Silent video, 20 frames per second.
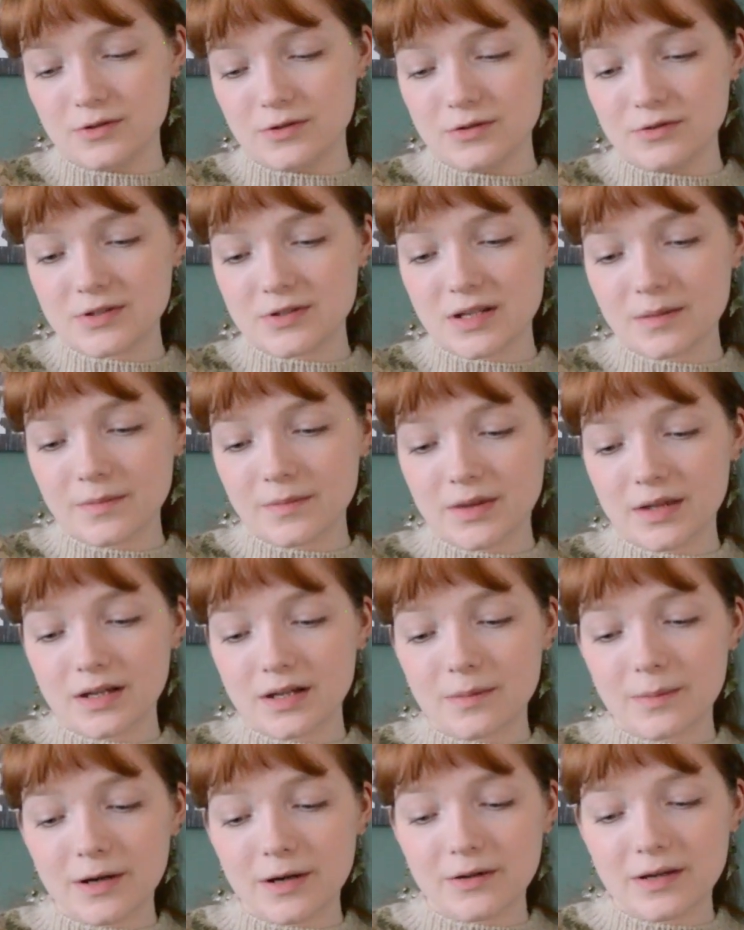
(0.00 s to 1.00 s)
do
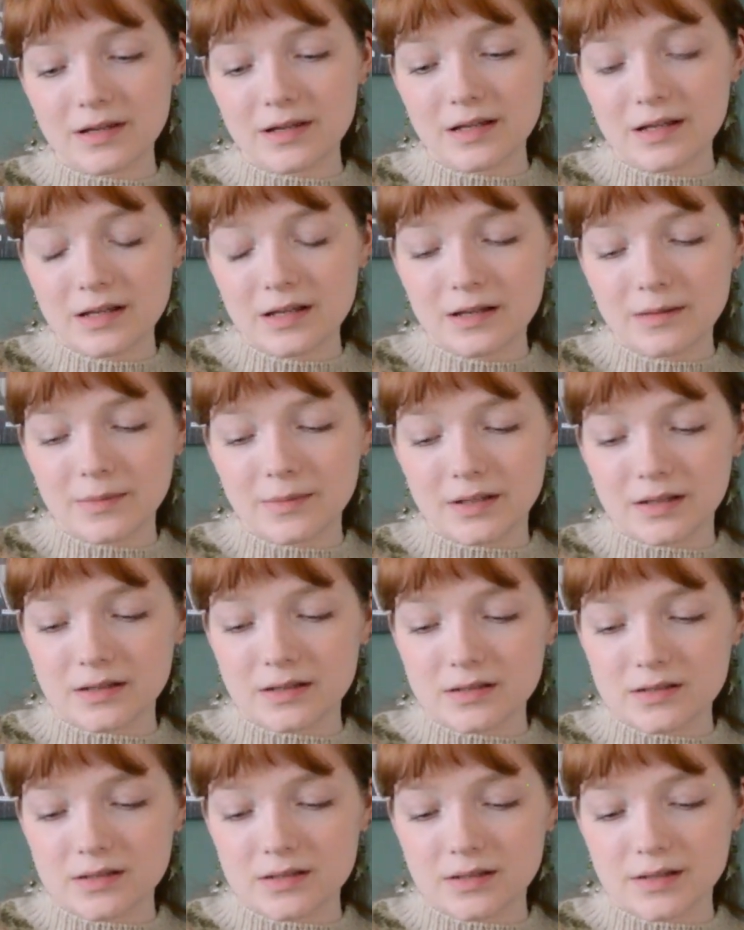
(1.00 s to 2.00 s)
something about it?
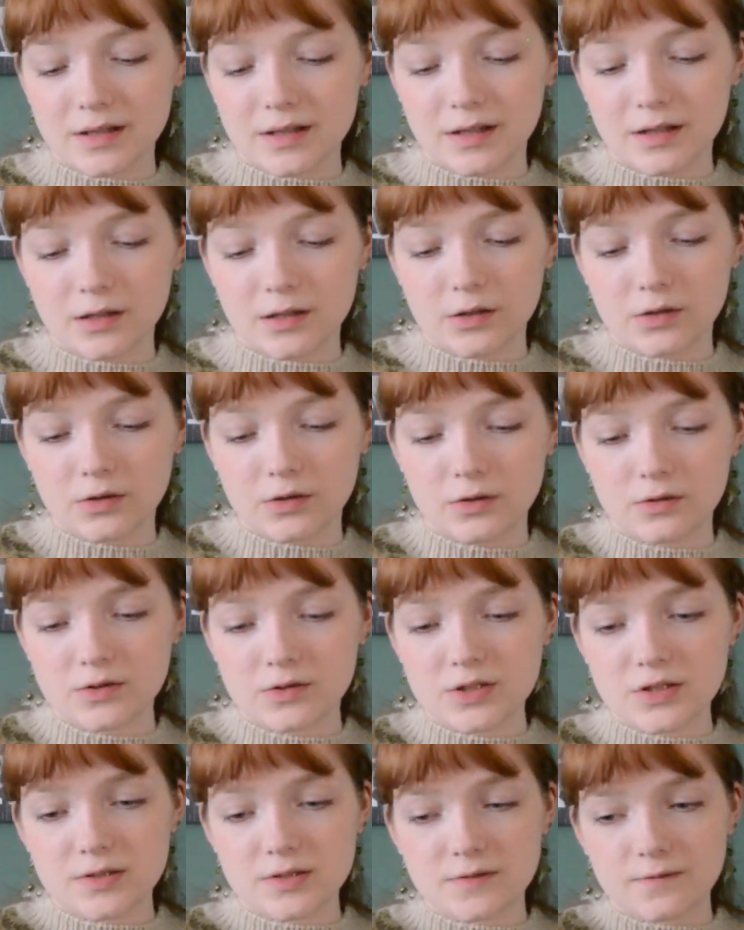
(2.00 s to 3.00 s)
Because I could
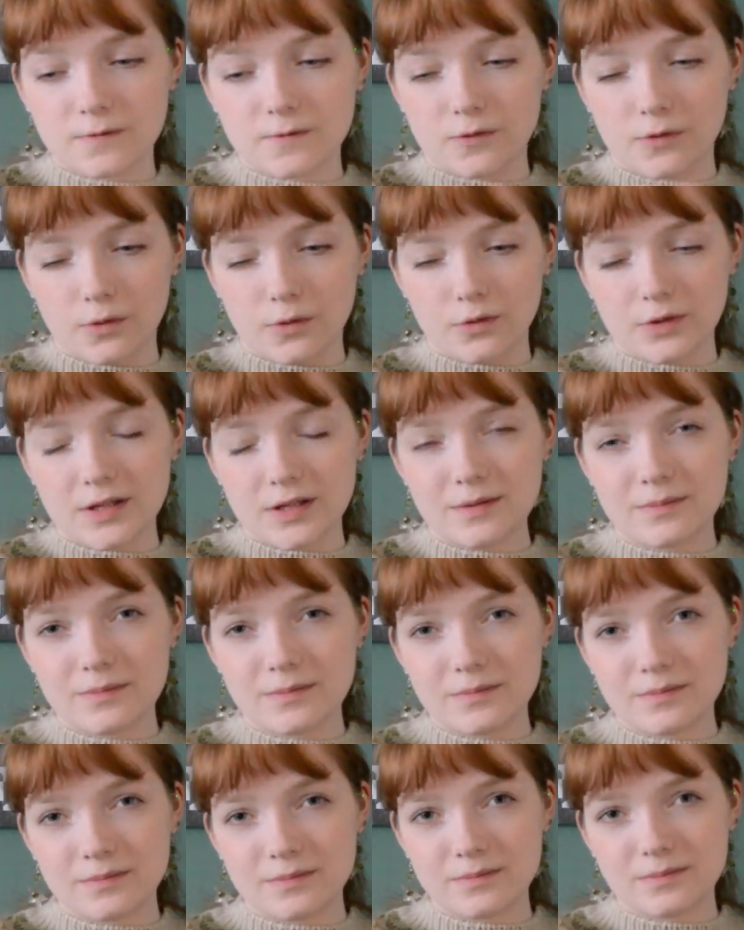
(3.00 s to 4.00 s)
just frog them